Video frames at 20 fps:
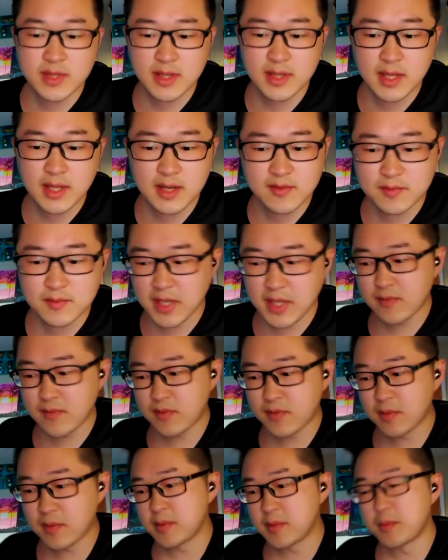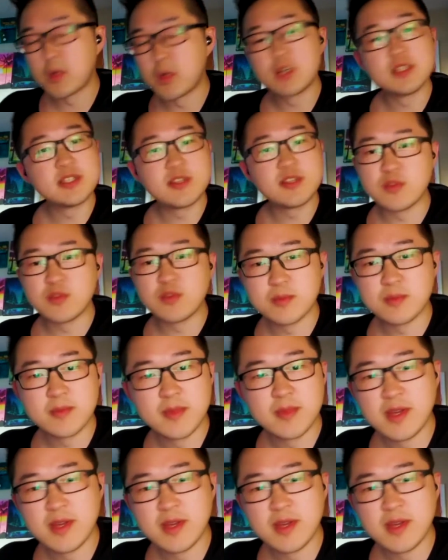a lot of them came from the emergency room.